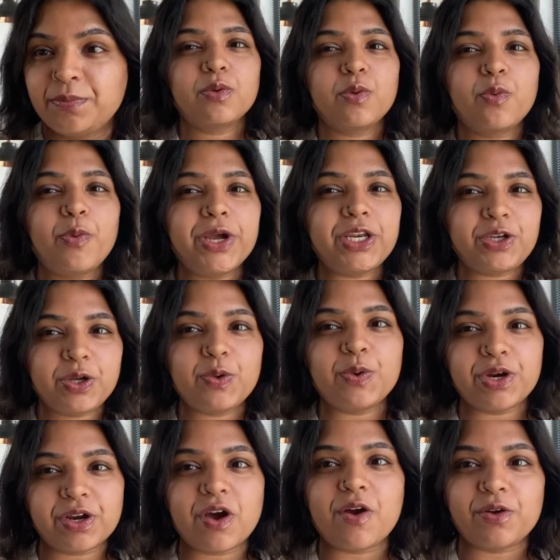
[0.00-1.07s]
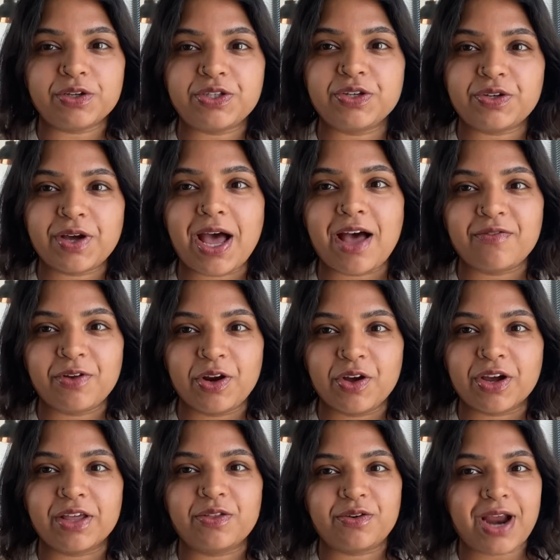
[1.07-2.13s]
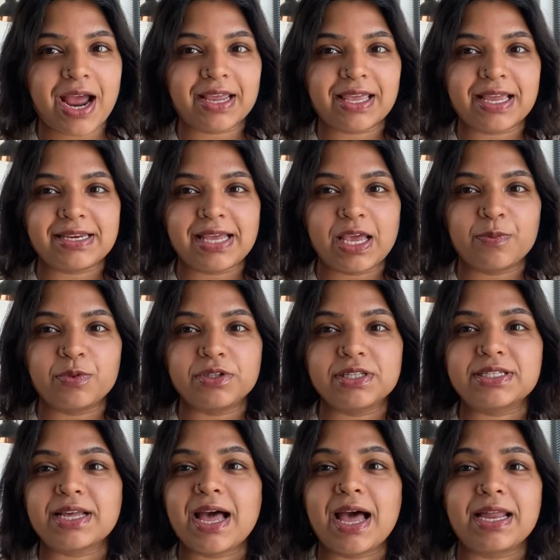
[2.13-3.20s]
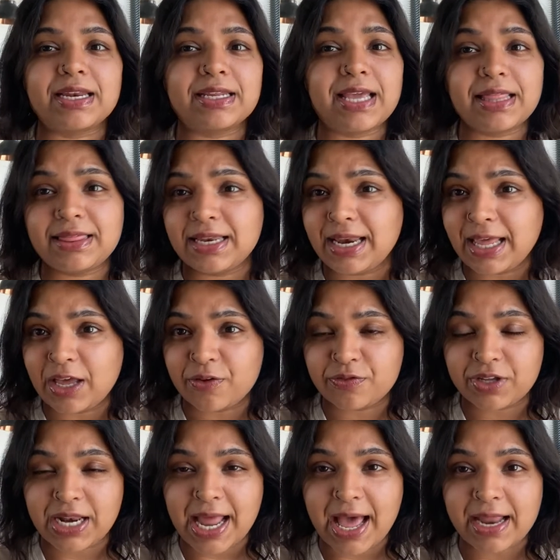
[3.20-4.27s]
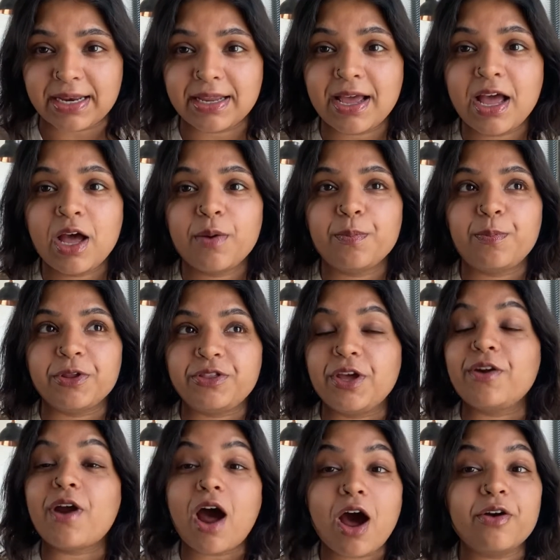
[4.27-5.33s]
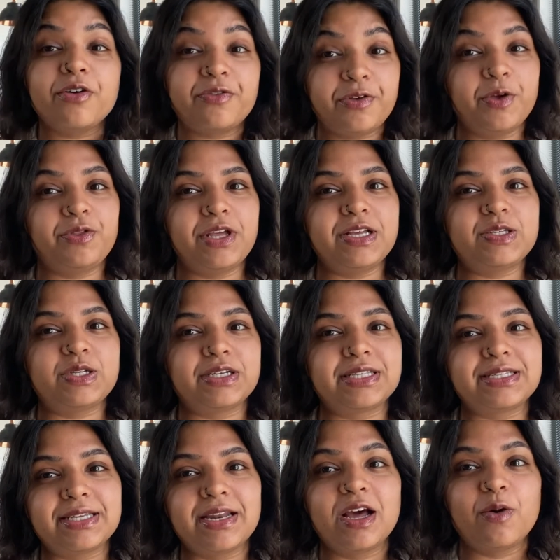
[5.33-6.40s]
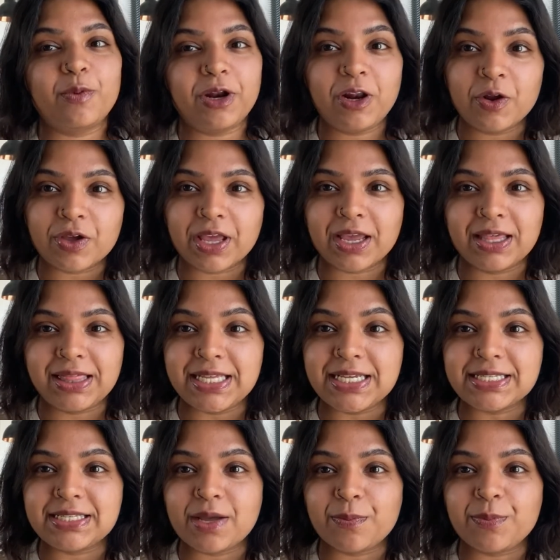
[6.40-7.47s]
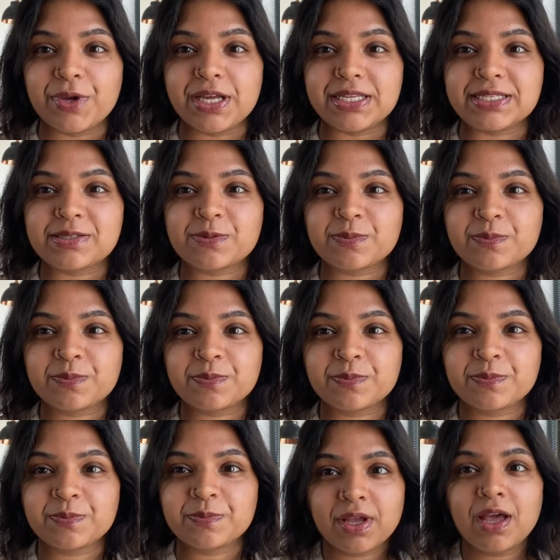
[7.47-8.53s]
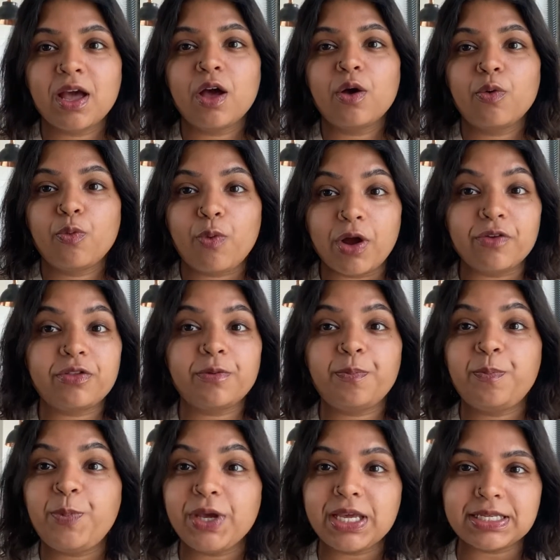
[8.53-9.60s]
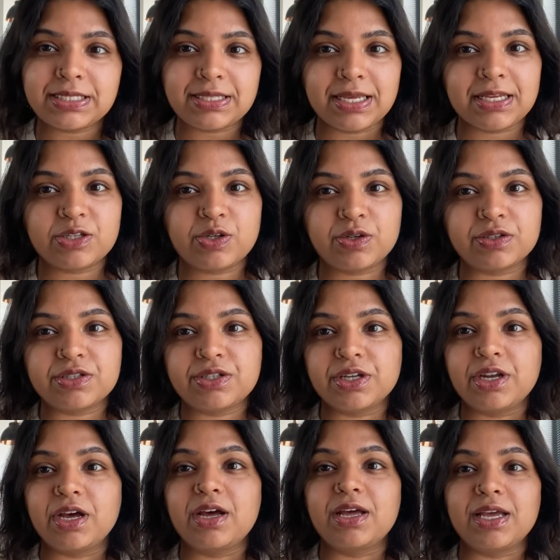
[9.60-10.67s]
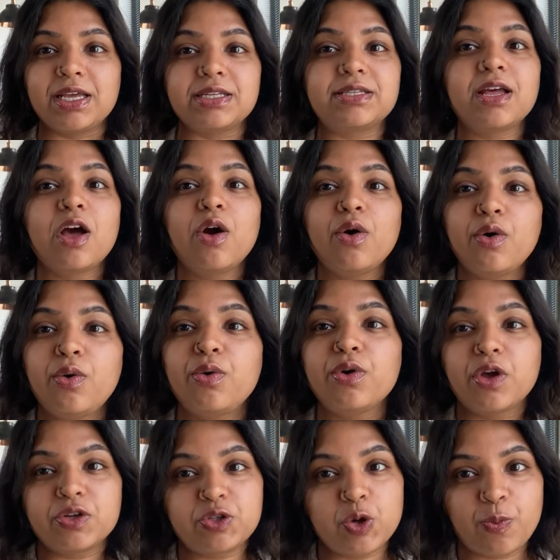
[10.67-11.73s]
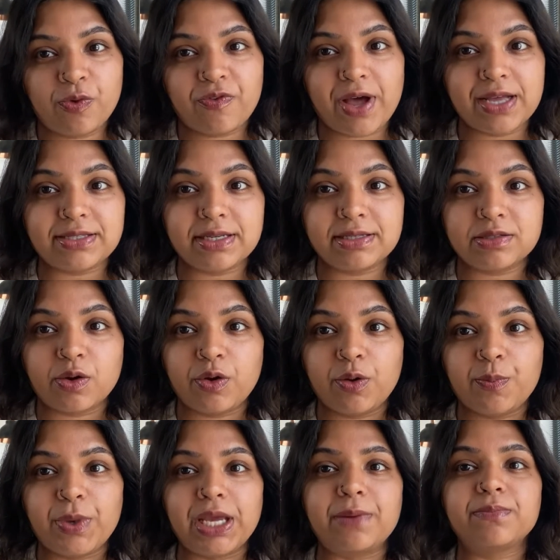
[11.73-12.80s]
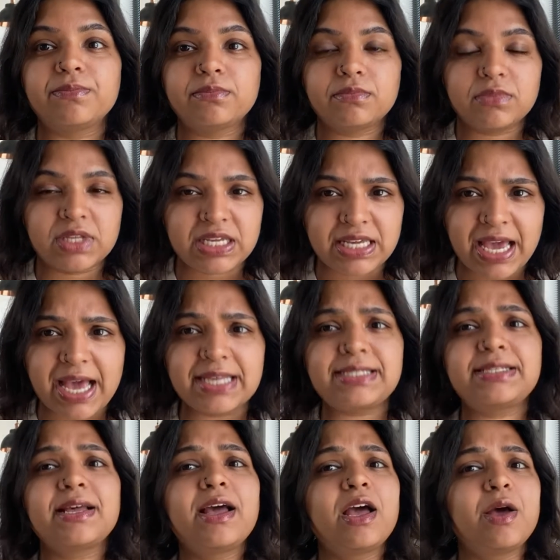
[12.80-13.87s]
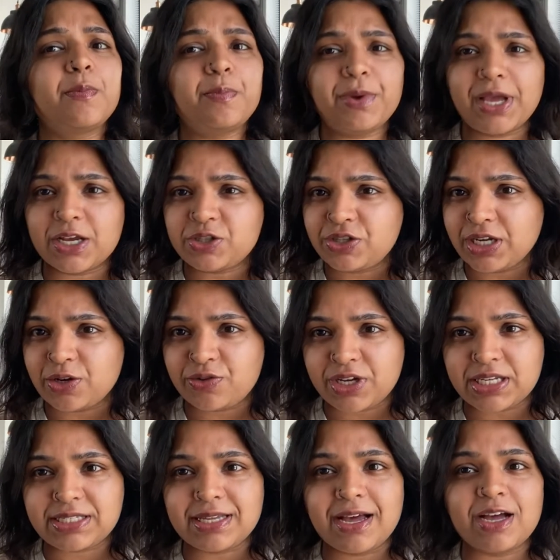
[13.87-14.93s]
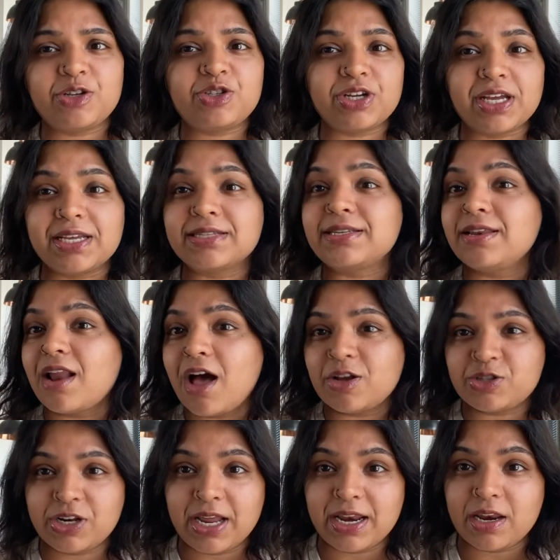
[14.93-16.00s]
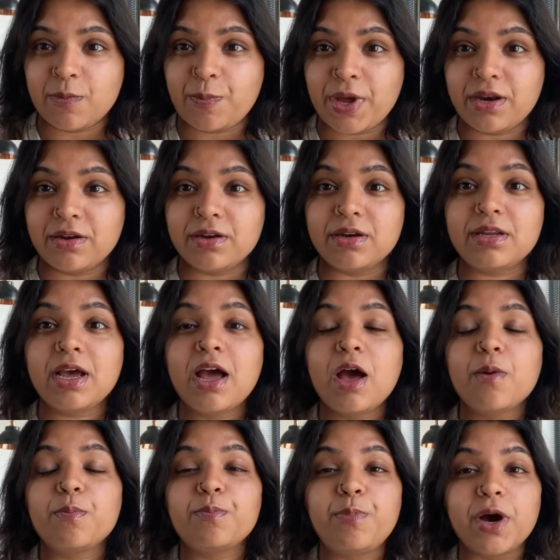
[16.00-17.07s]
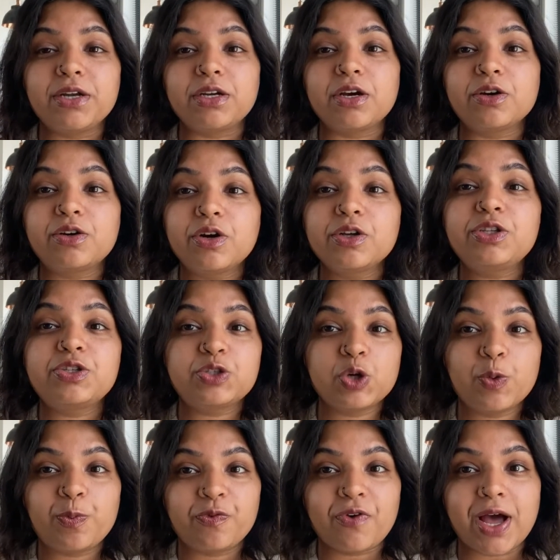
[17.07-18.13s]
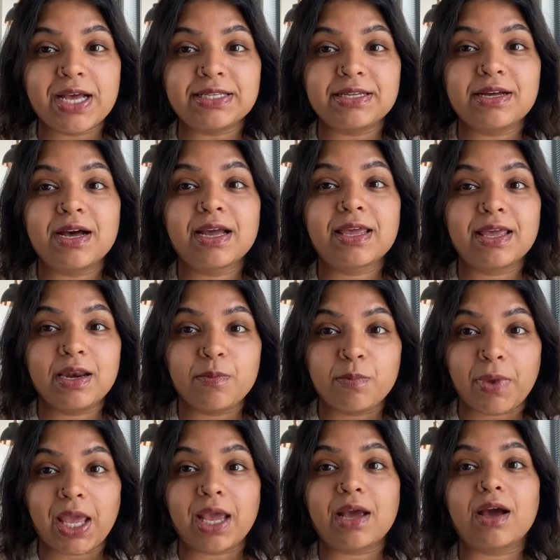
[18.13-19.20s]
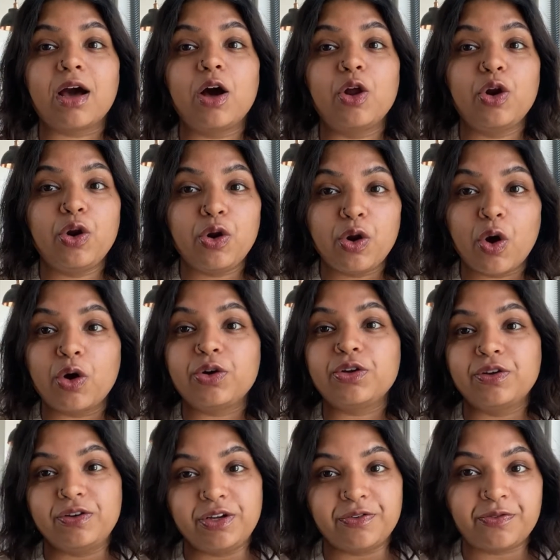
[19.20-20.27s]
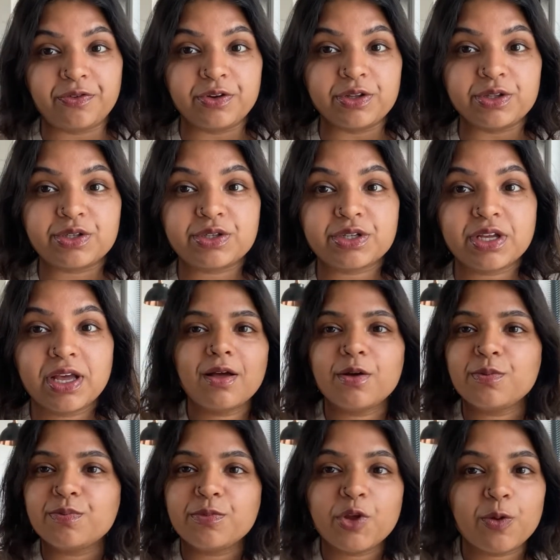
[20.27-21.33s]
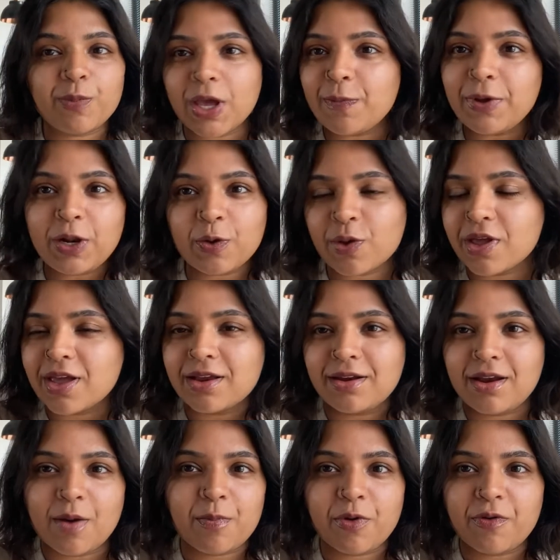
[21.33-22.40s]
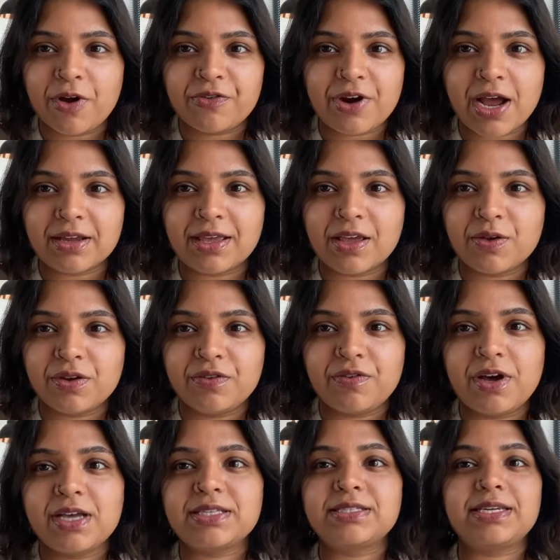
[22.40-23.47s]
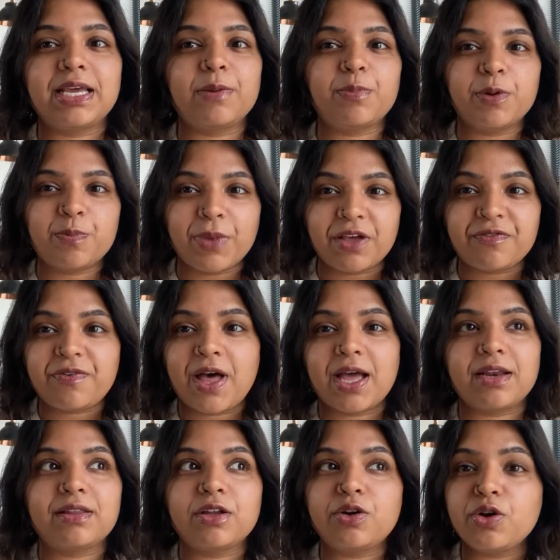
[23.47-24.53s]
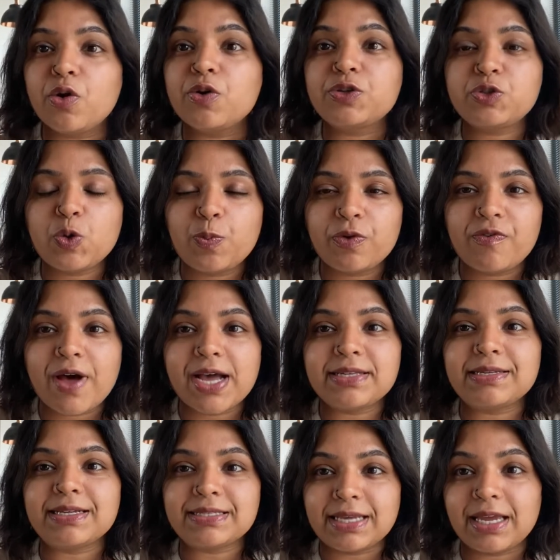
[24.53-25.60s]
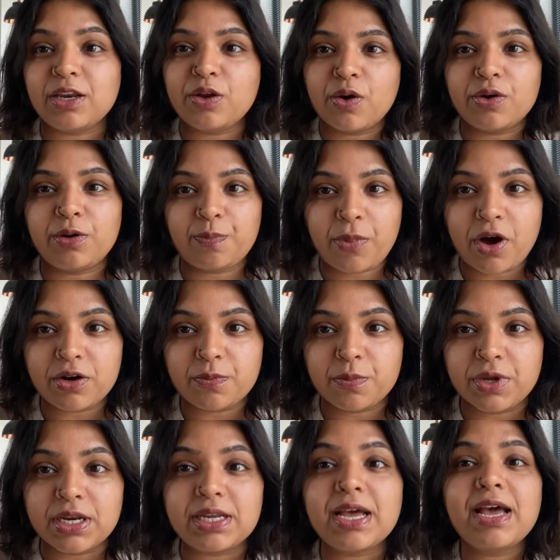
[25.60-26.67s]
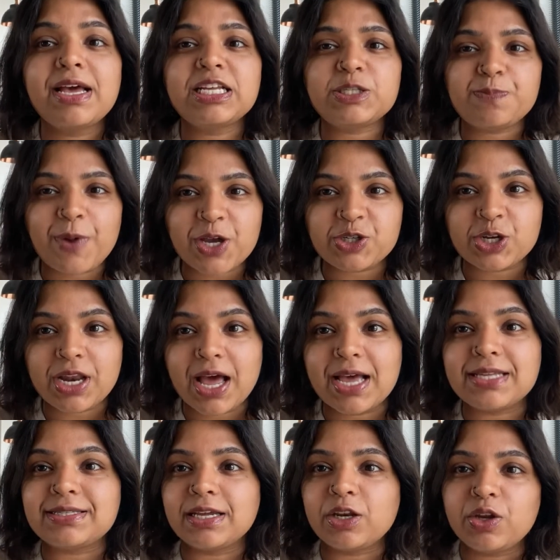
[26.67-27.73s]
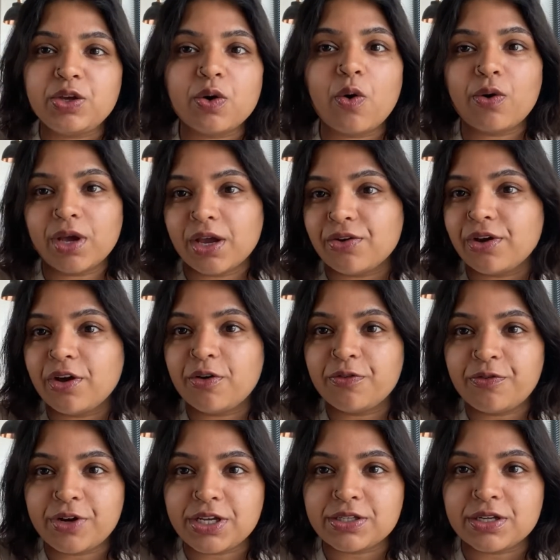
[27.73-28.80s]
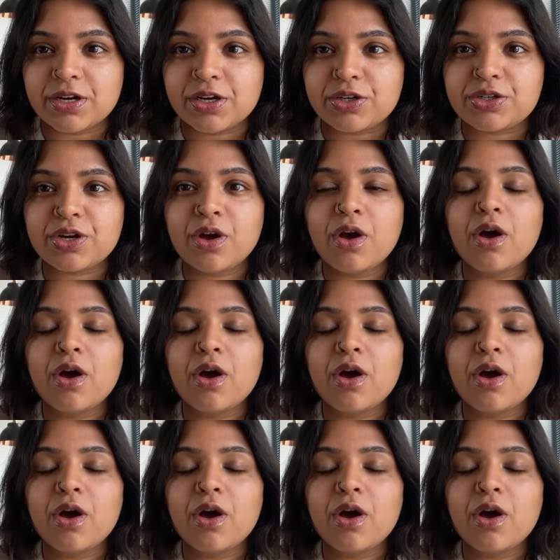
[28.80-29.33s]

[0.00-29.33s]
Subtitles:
We do encourage you to have a look at the ranking tables and get the lay of the land, but there are a few things to consider when looking at these numbers. One of the biggest things to consider is who your supervisor is going to be. Yes, PhD research is largely independent, but a good supervisor can make a lot of difference. You may be looking at a number one ranking university, but may find that no supervisors in your department specialize in your area of research.